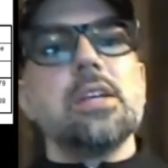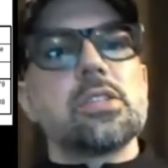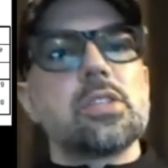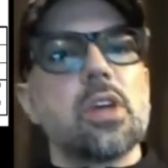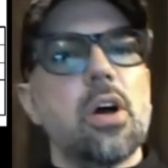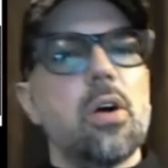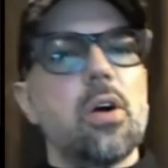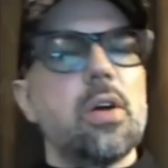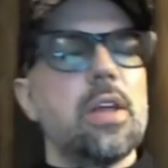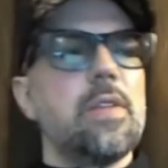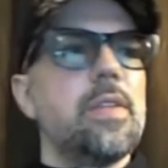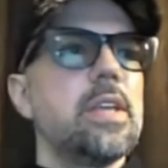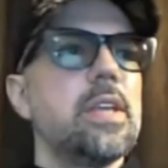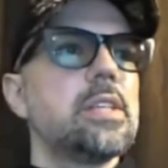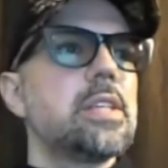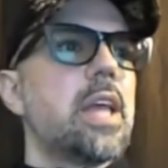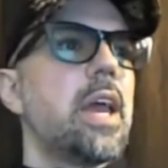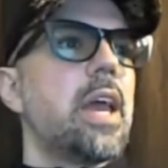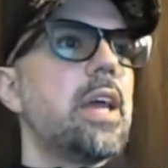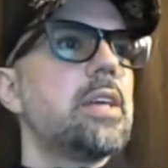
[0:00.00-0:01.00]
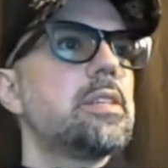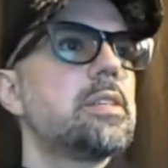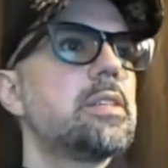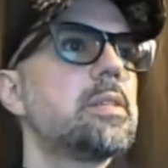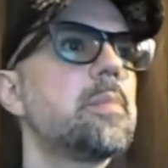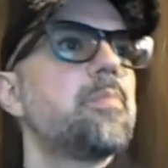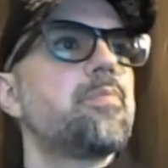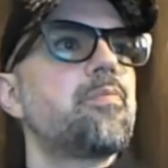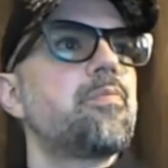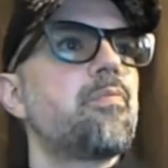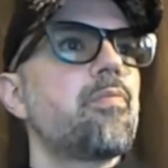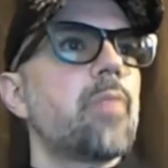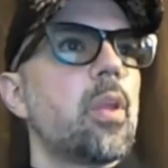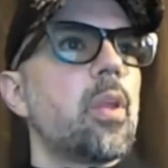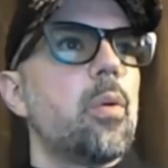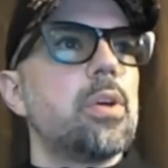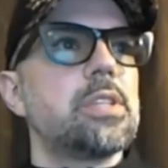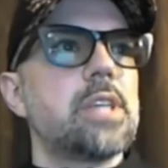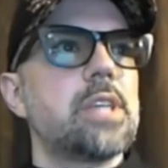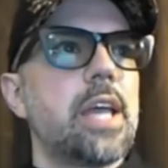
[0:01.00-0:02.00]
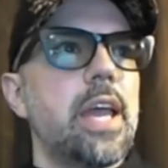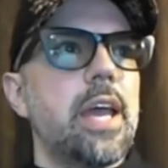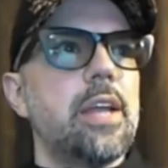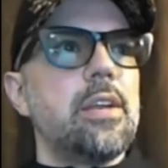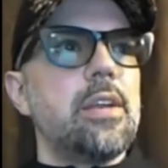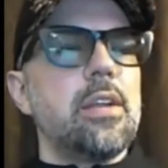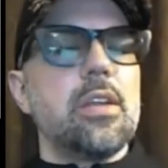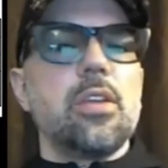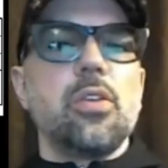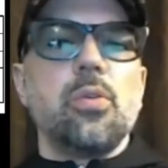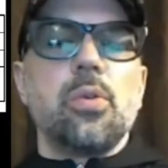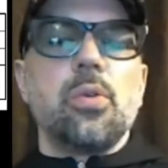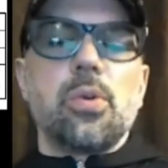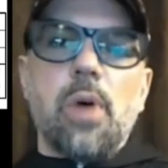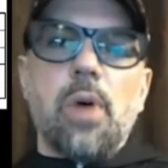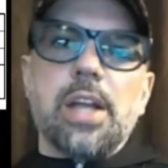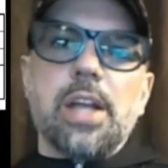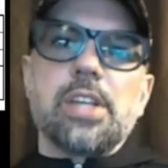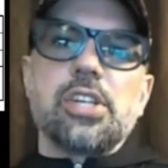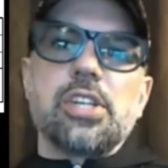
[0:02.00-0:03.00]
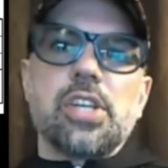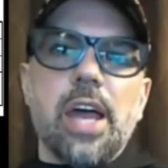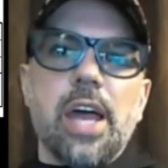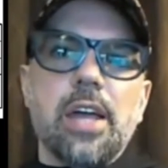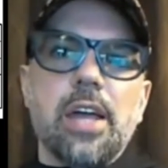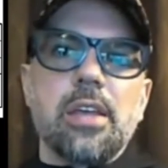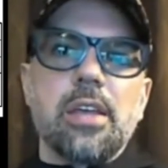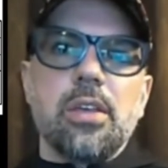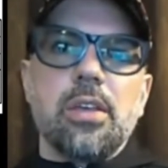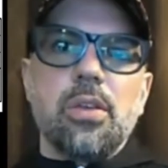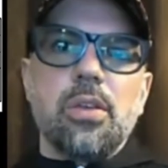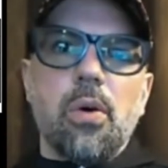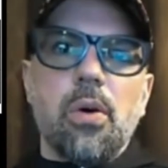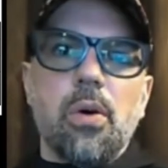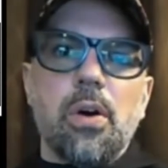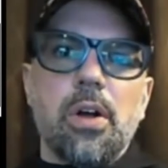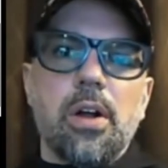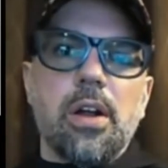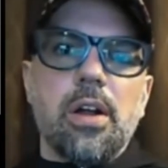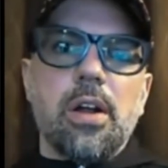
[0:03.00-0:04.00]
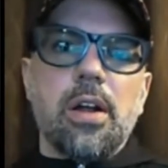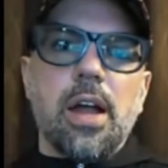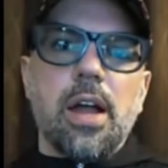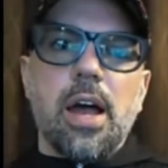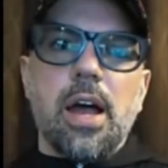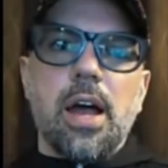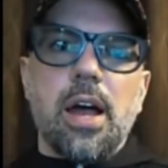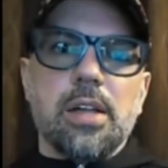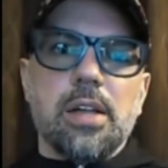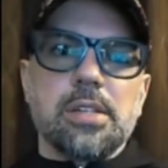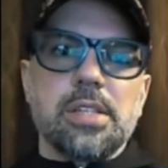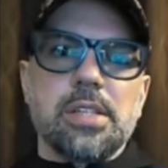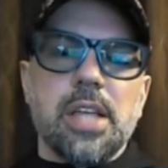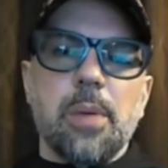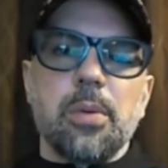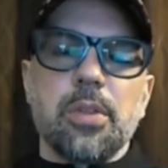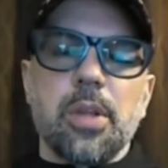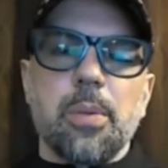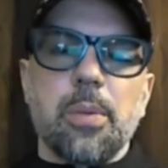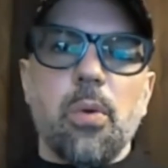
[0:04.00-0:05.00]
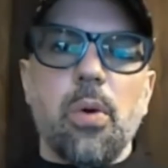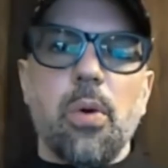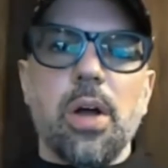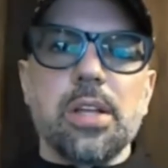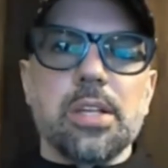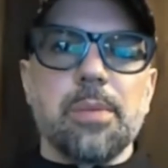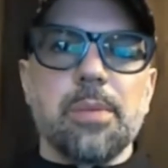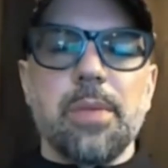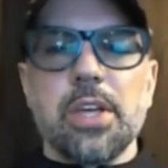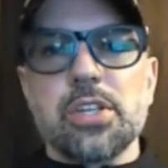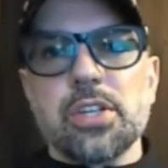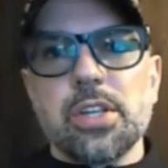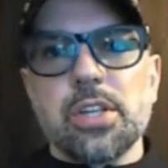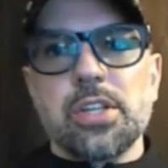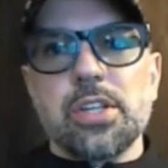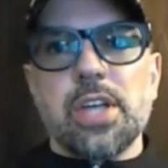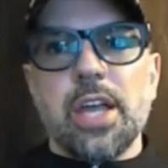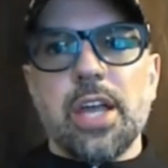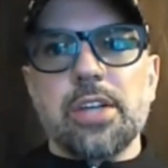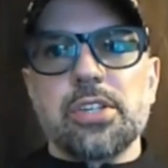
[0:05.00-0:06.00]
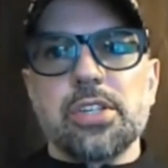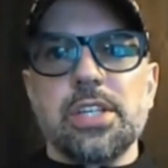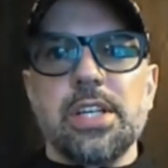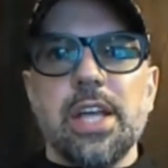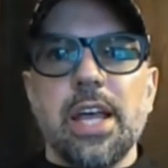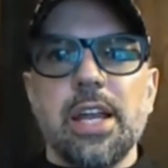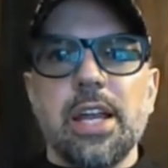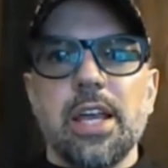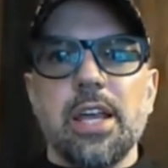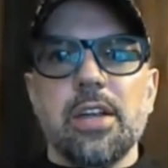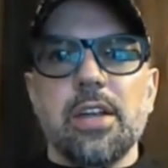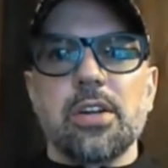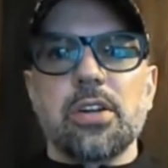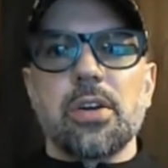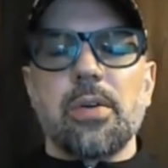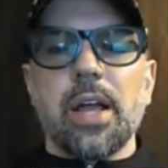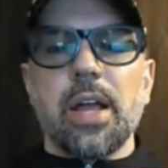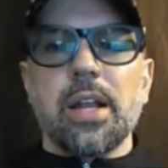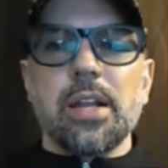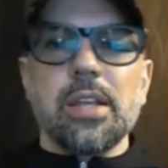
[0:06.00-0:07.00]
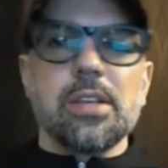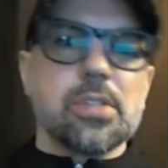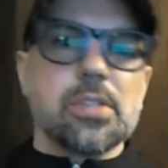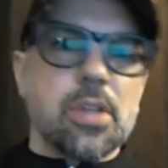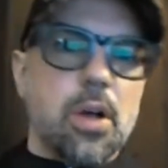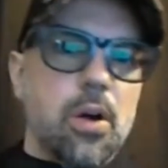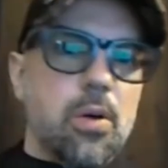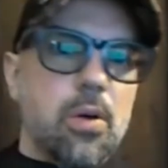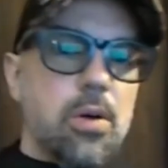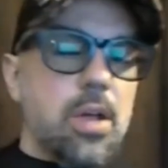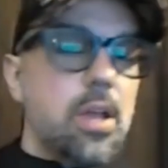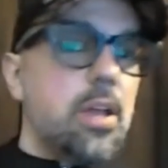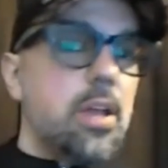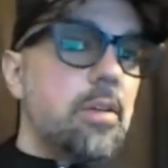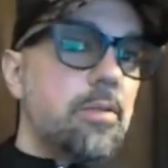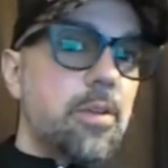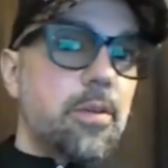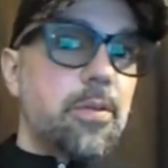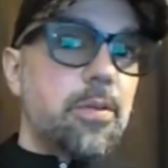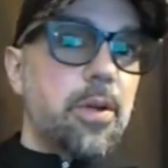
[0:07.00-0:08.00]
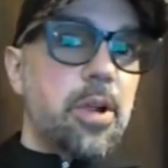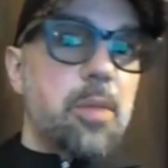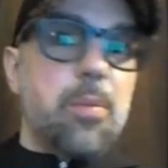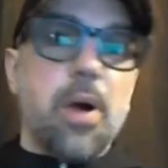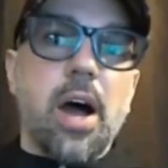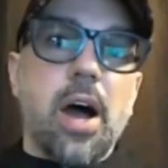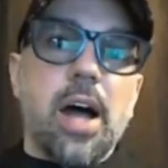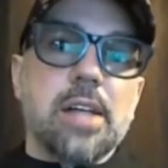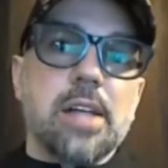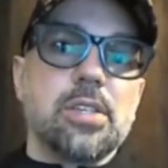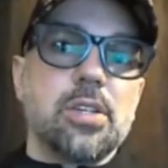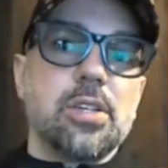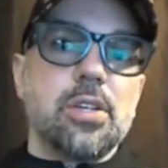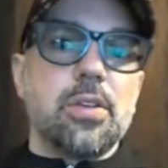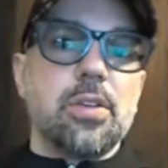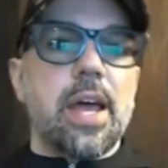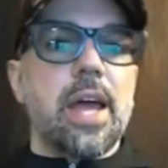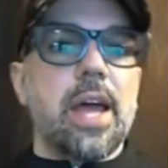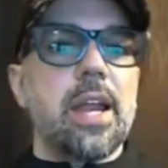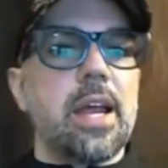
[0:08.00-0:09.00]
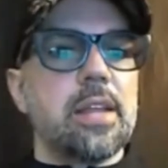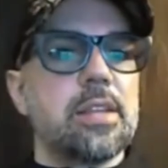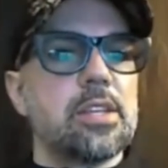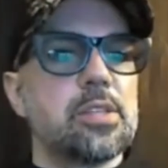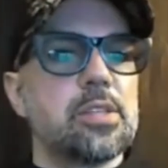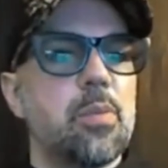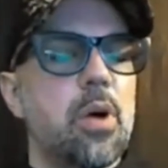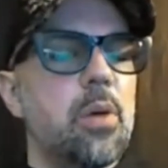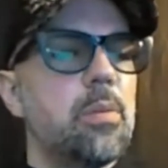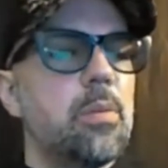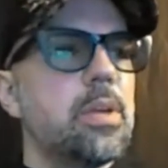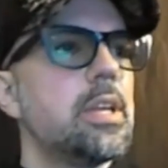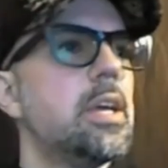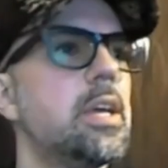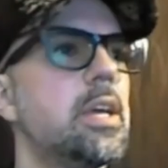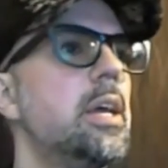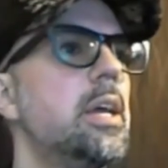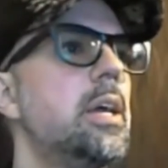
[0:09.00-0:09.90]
So in this case, once again, you would want to check your table number 1 to make sure that you entered your data in correctly. So feel free to pause to do that at this moment.